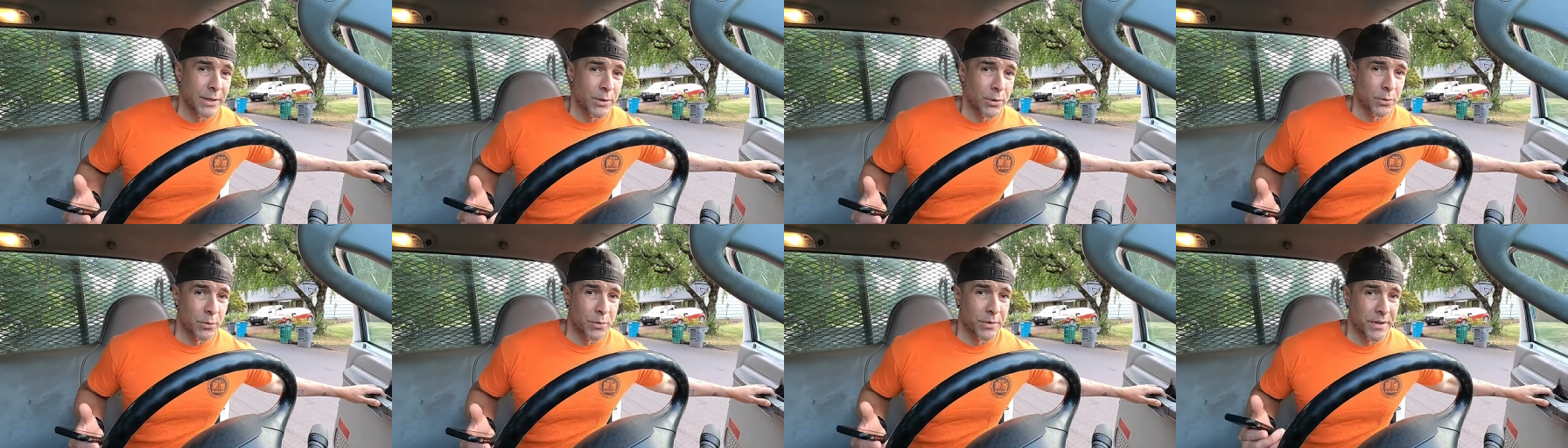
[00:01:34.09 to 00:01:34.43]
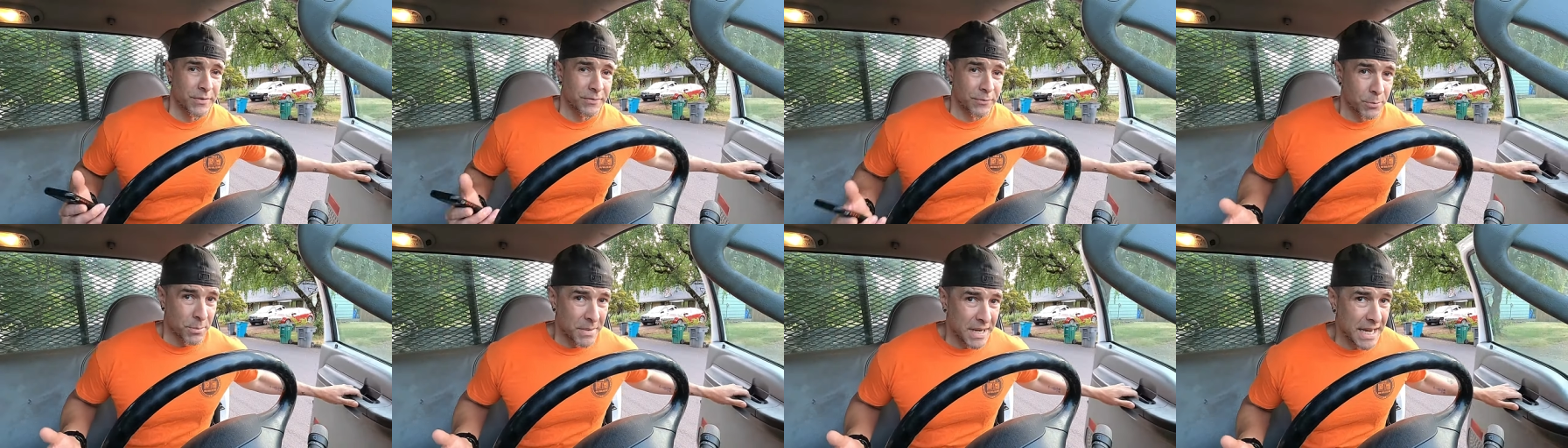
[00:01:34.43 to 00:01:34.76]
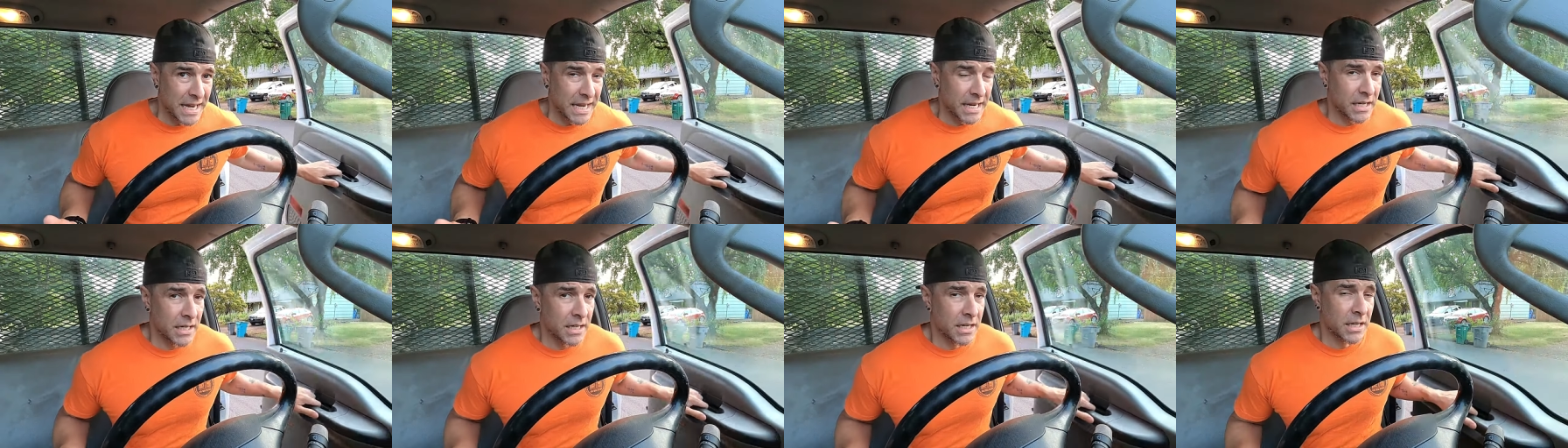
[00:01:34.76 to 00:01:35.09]
I know that for
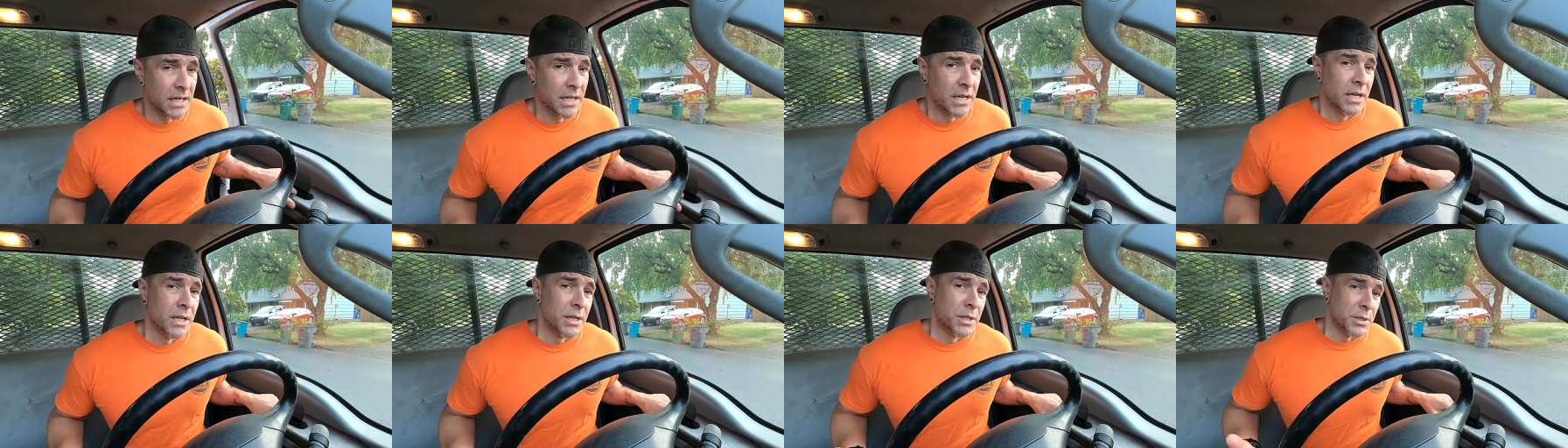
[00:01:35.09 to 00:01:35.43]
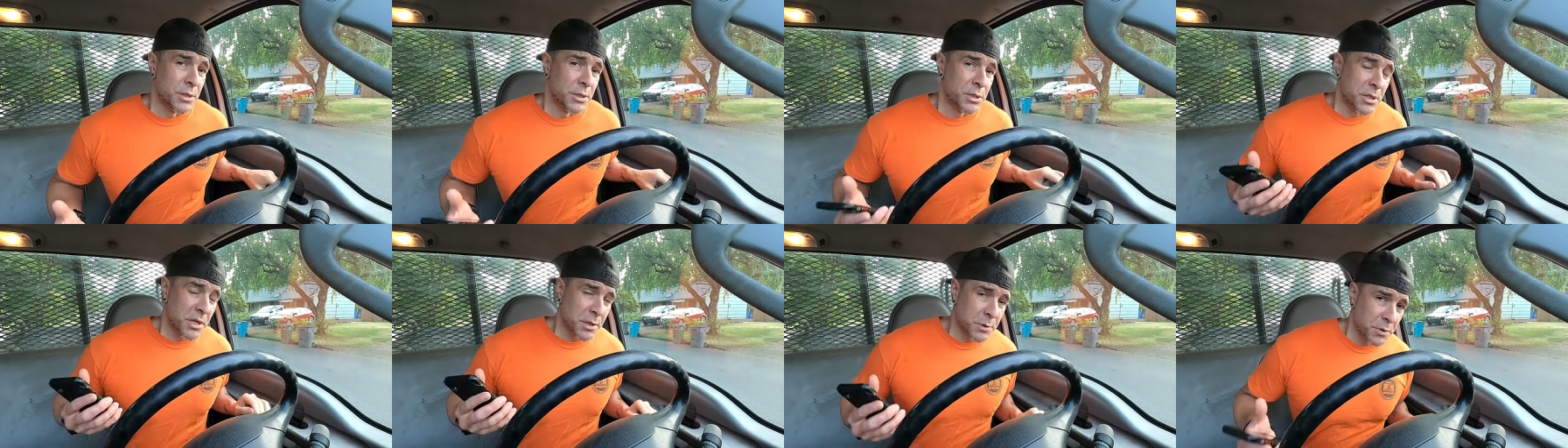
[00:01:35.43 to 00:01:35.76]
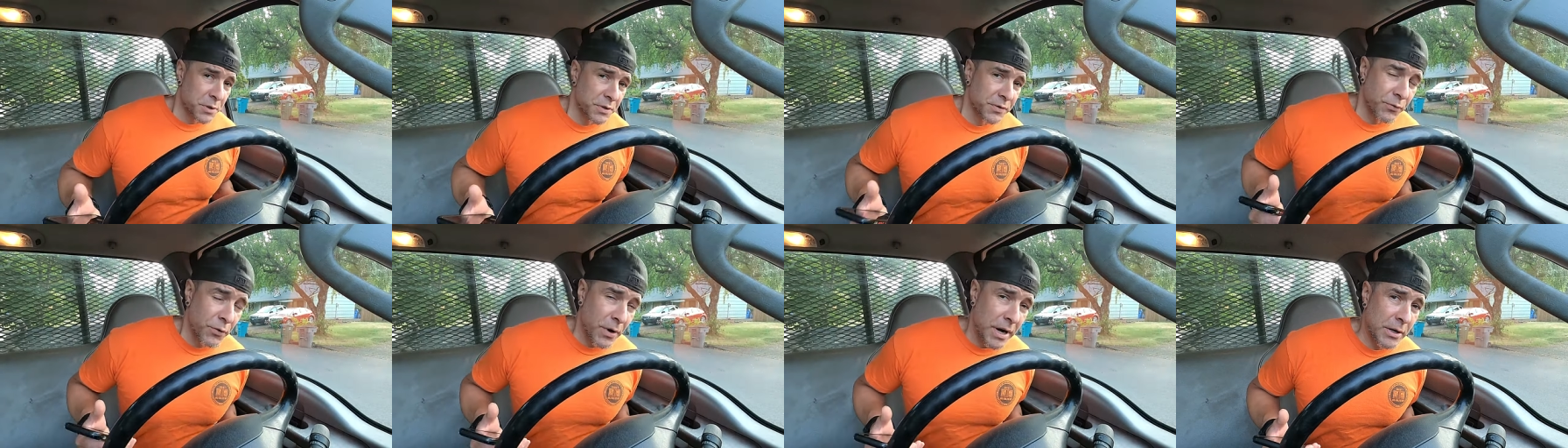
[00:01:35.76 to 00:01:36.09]
me,
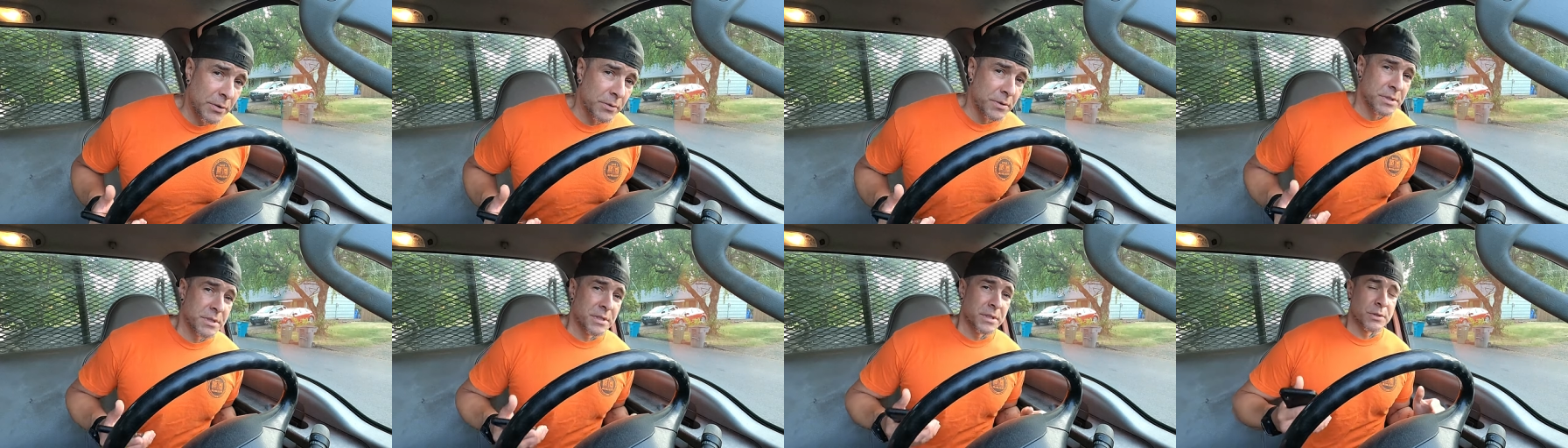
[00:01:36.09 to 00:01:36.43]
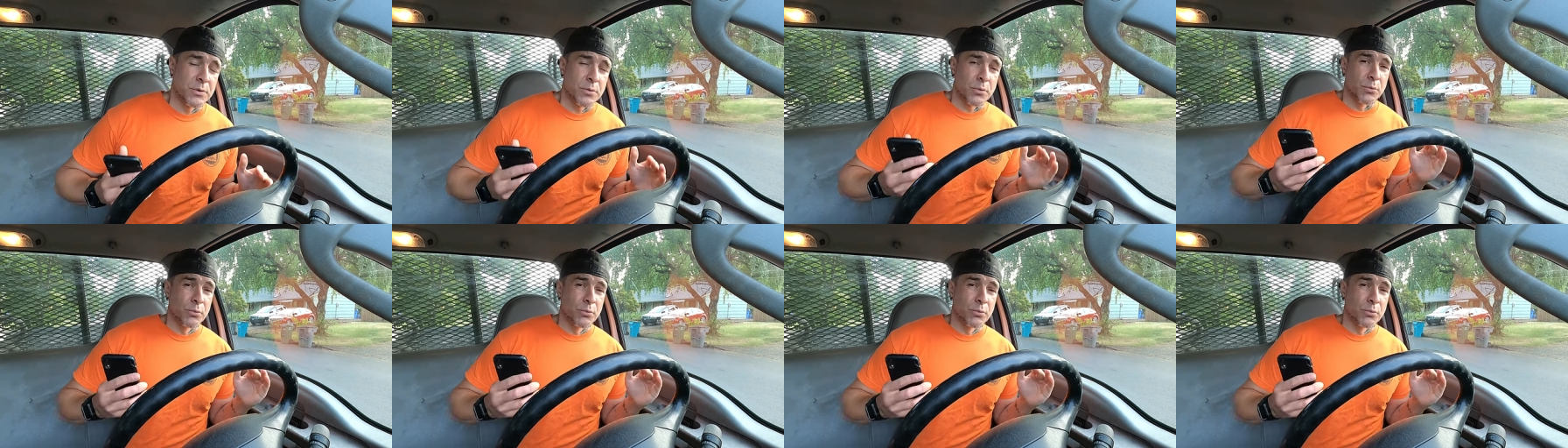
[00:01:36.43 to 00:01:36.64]
citrus fragrances